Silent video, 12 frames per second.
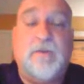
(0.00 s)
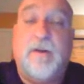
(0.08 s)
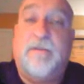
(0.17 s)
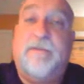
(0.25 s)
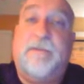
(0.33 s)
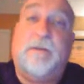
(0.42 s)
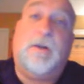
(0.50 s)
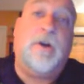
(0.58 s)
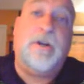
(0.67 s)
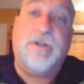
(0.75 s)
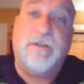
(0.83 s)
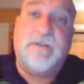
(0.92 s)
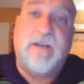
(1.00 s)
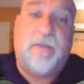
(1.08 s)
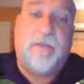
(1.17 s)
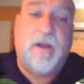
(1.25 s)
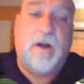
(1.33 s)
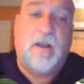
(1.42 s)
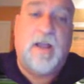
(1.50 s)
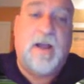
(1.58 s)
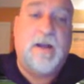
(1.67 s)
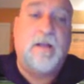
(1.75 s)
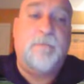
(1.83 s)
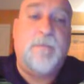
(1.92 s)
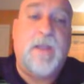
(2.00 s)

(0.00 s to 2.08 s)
going to flourish in South Carolina,